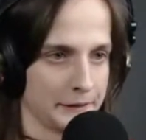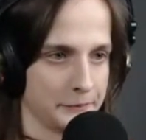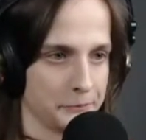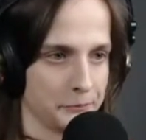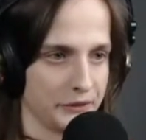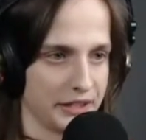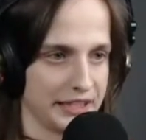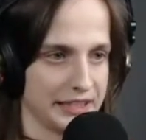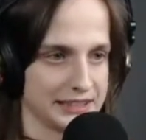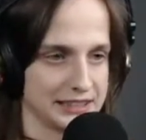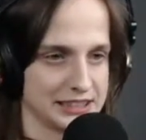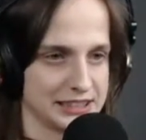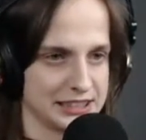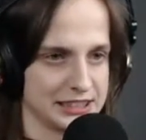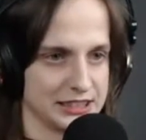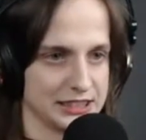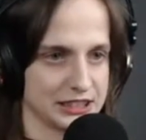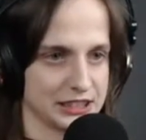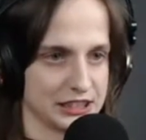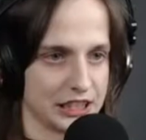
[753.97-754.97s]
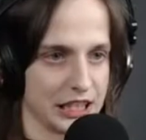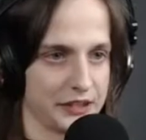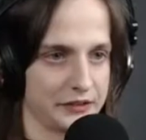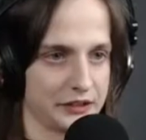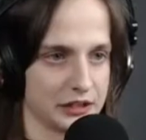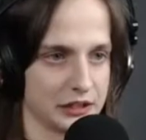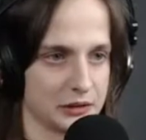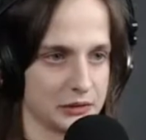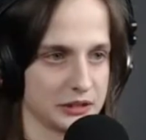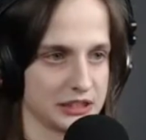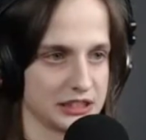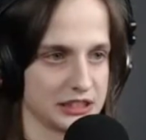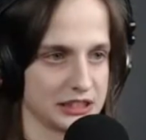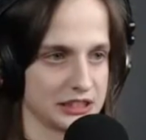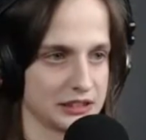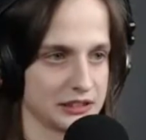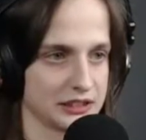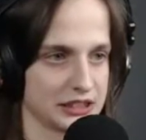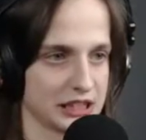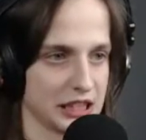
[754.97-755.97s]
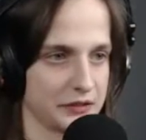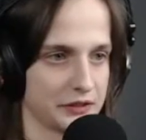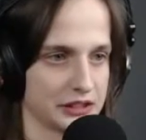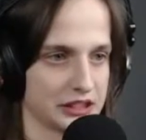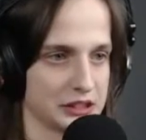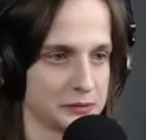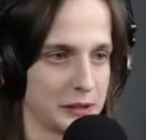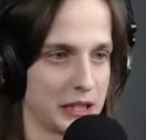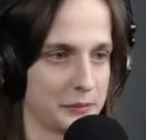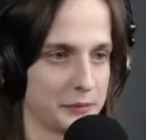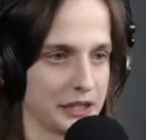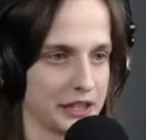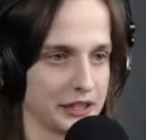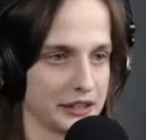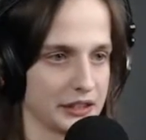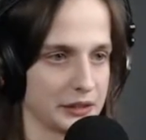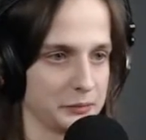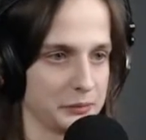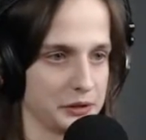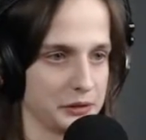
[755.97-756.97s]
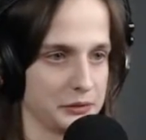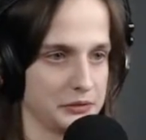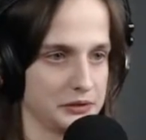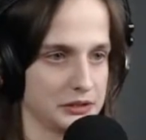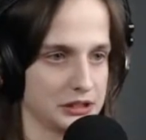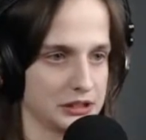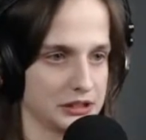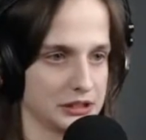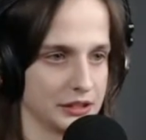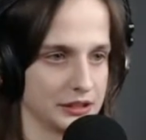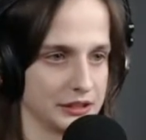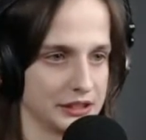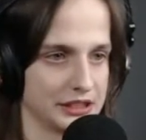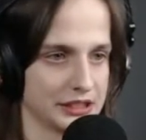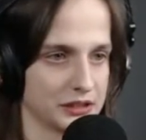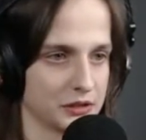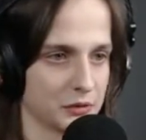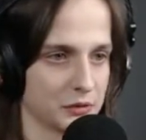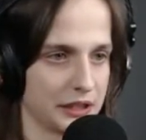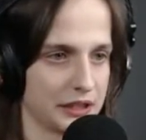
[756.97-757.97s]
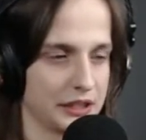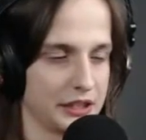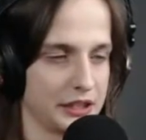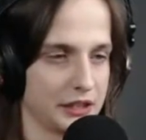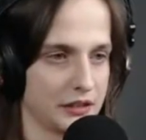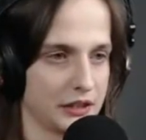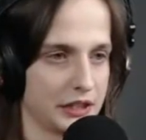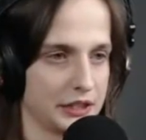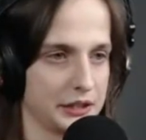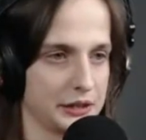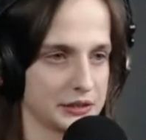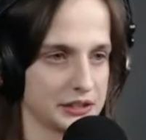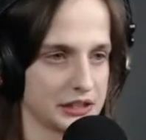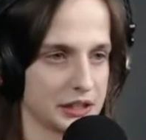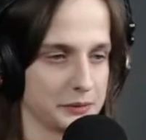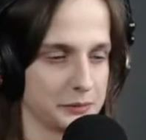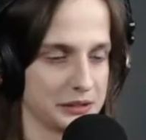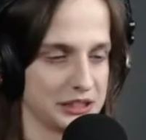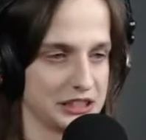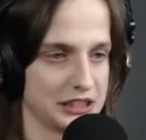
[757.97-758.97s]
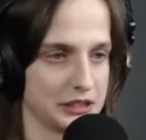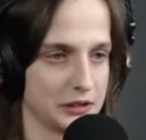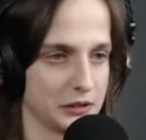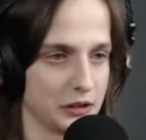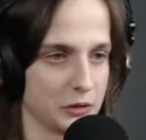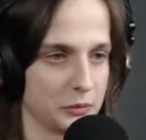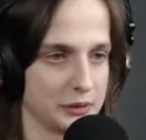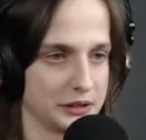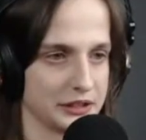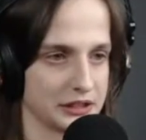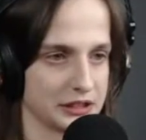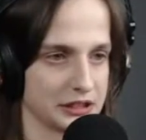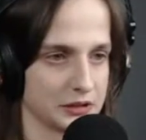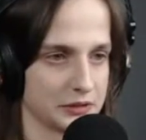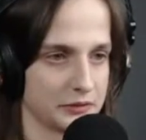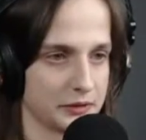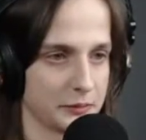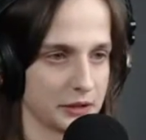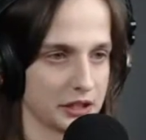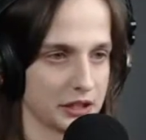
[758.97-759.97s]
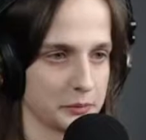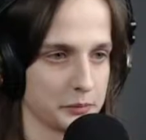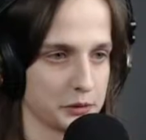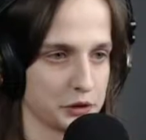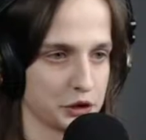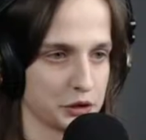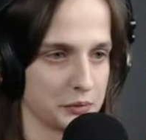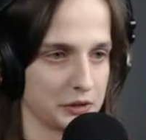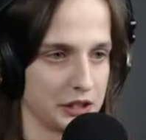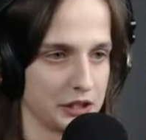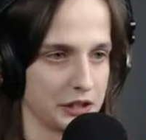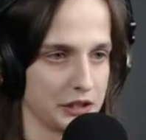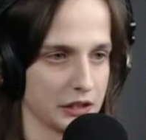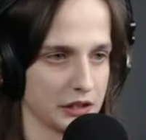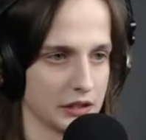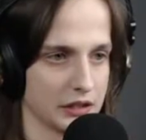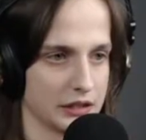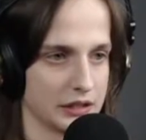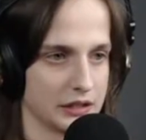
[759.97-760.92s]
And since I haven't loaded a single save on this map, I can abuse this door right here and use an NPC to open it. So if I'm gonna push him here,